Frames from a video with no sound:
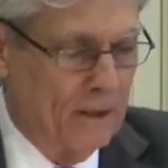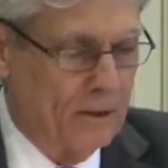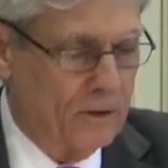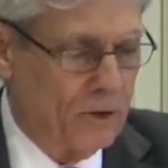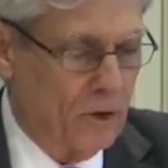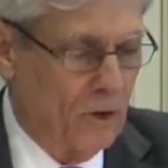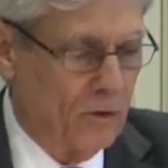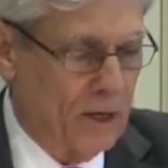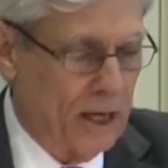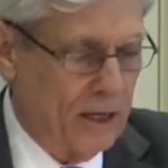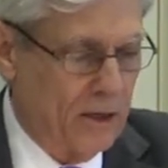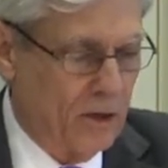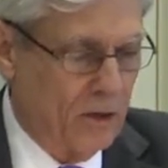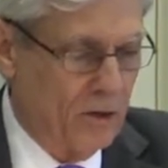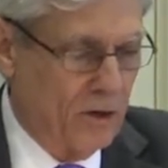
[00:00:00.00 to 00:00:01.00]
so
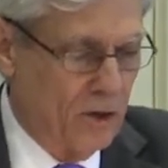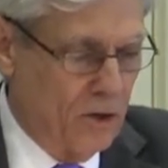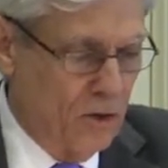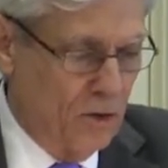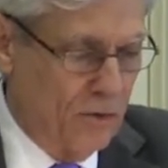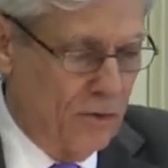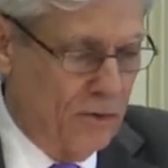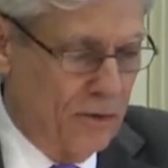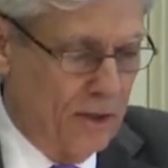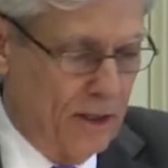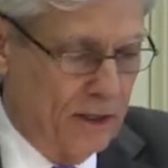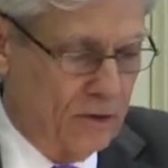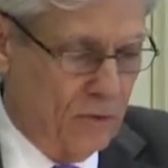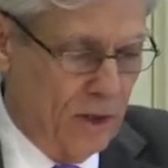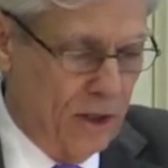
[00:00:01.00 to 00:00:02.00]
that your youth
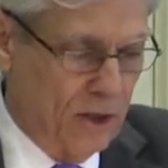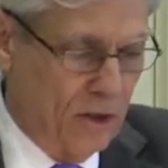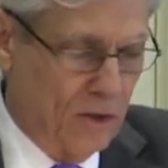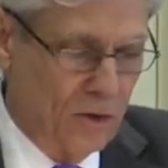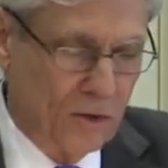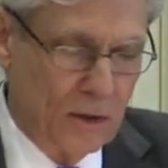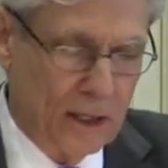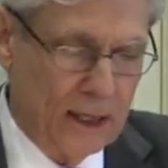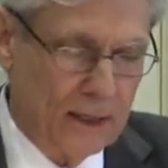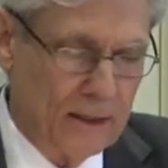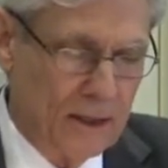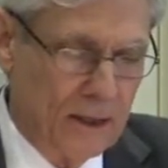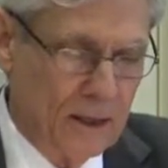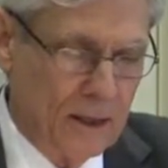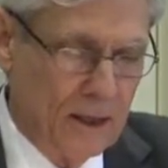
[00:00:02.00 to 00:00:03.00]
is renewed
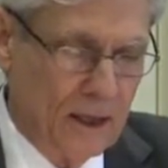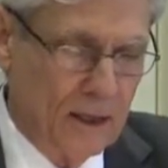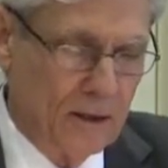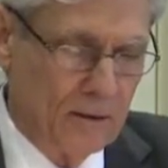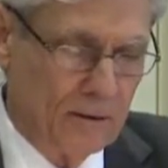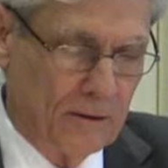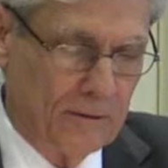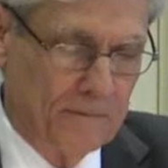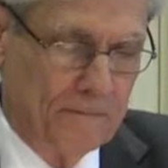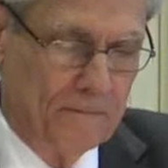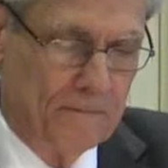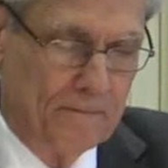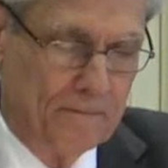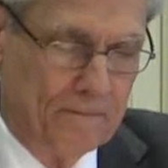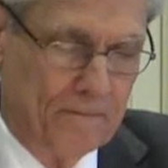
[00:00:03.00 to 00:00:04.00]
like the eagle.
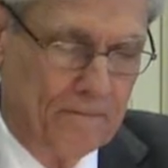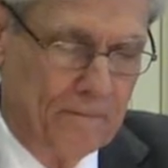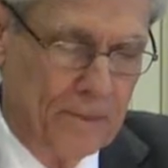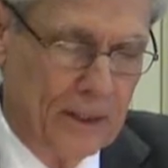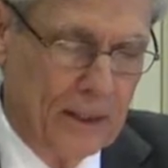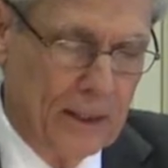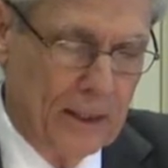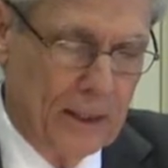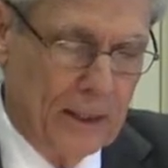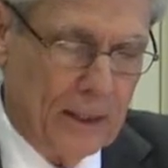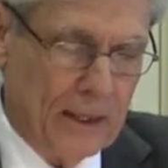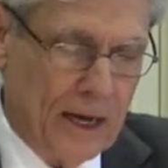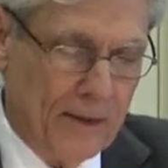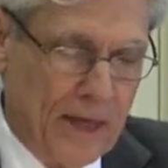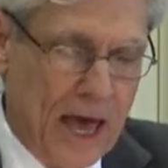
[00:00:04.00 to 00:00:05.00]

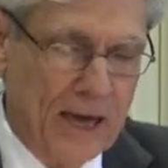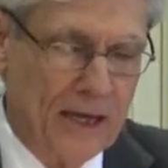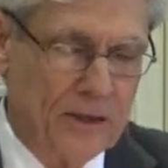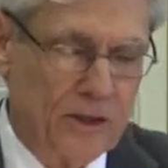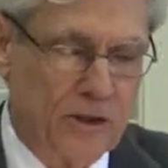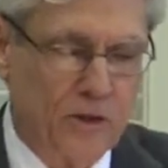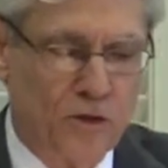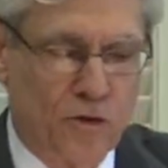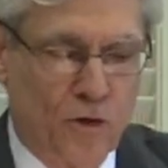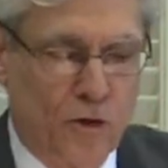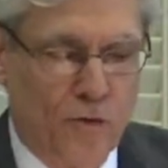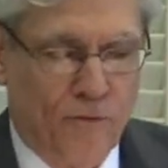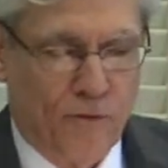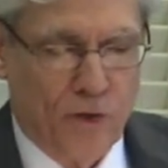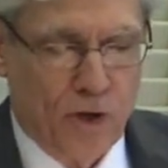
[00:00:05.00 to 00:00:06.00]
Now that is as
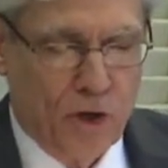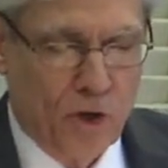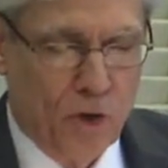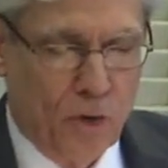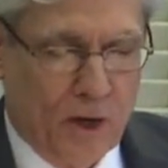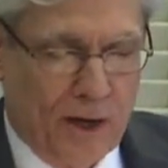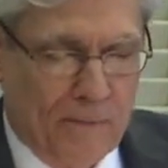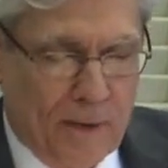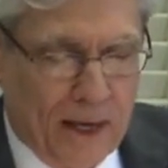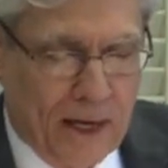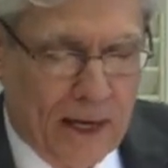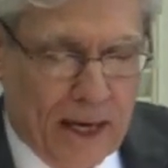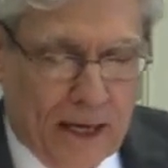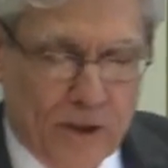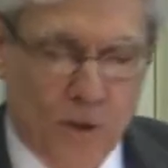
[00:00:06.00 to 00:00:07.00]
true for you and
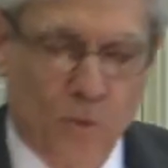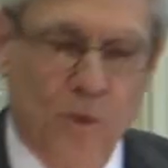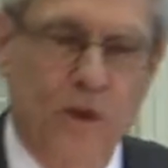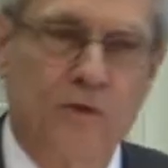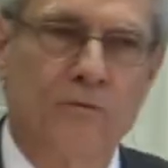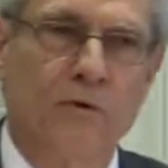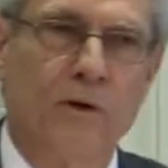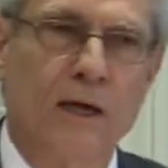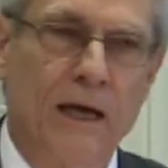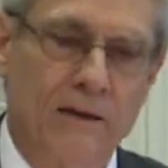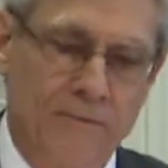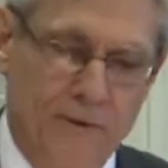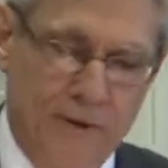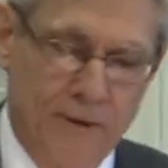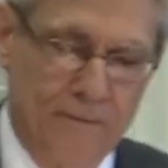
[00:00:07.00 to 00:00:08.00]
me as it was for
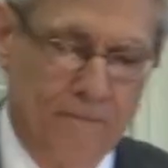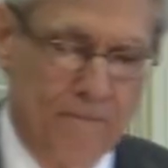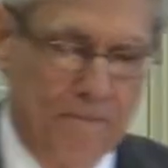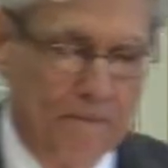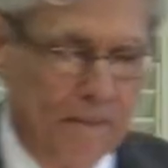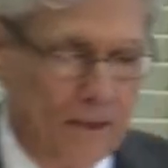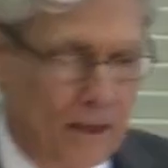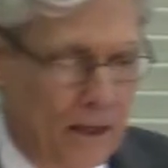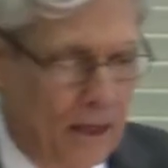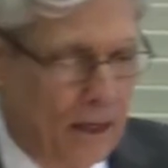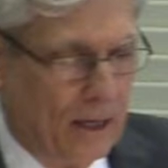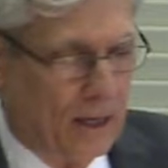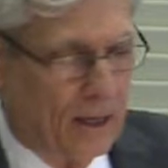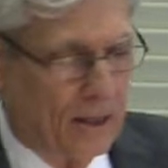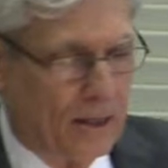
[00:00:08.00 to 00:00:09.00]
David.
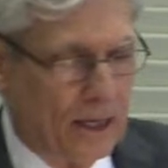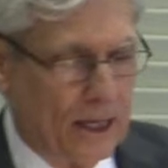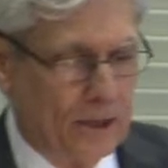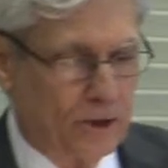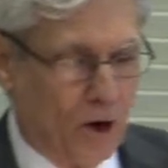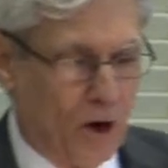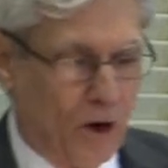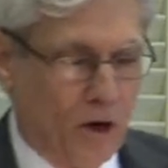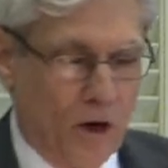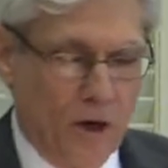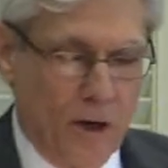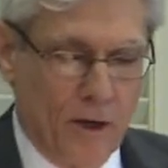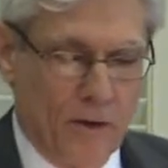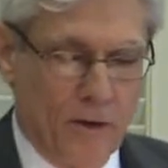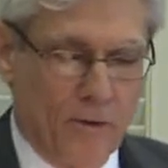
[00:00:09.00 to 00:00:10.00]
These are
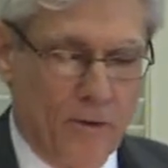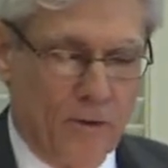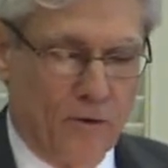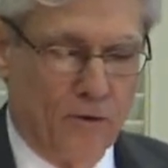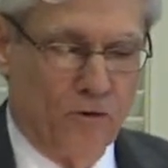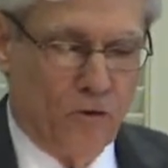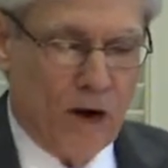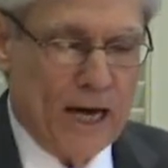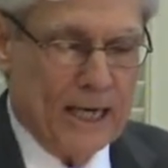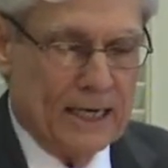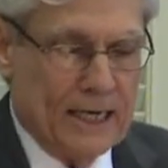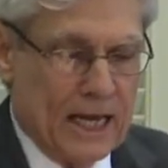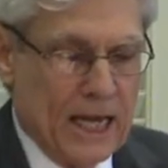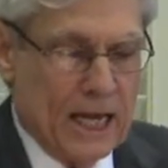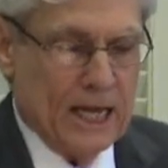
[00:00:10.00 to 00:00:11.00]

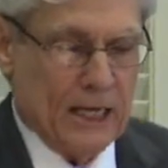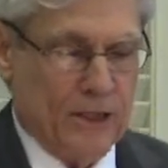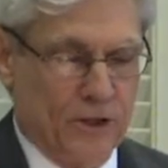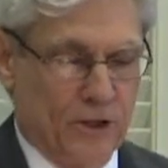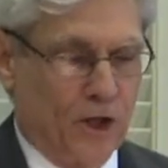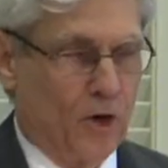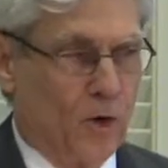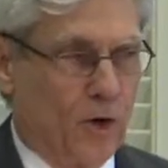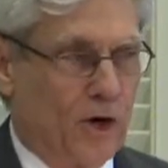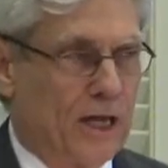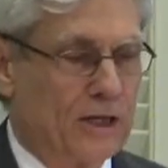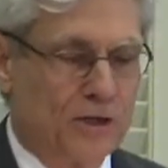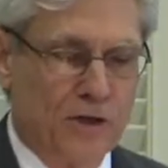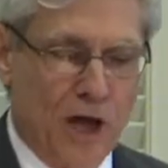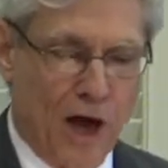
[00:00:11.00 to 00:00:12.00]
great deeds the Lord
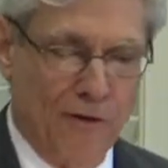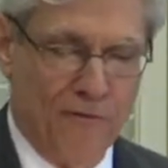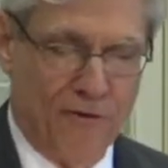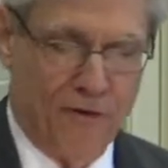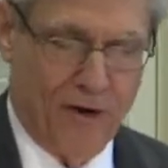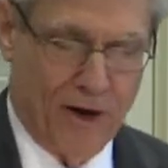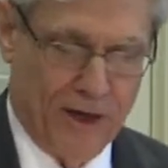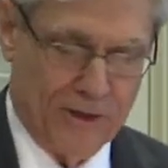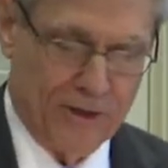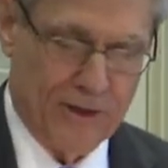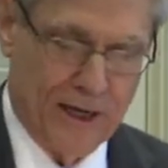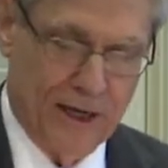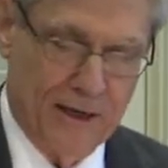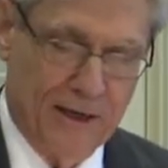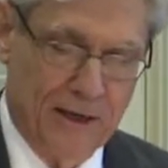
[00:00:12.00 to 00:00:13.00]
has done for us
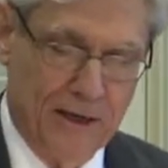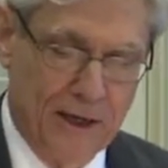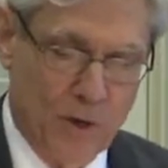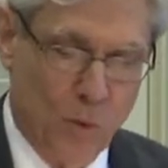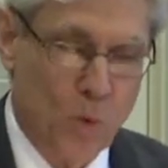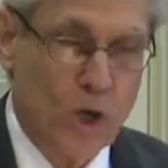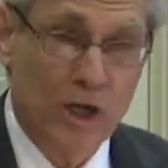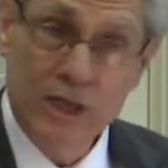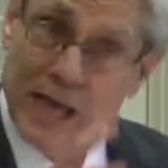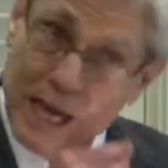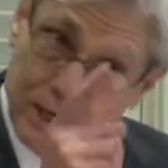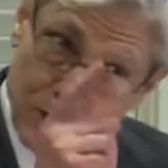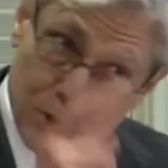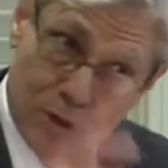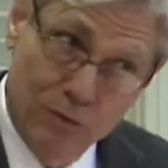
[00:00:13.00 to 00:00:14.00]
and will
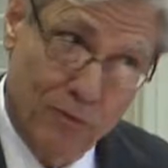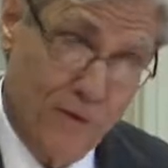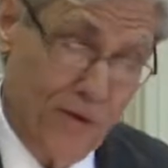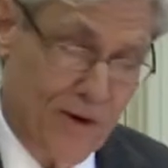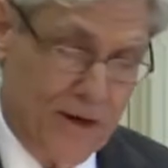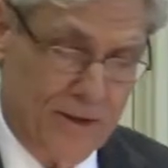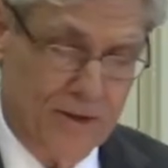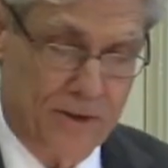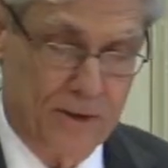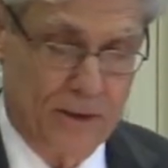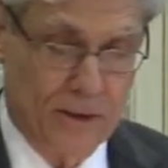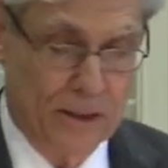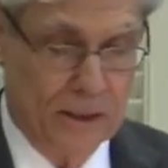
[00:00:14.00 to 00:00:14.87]
yet do for us.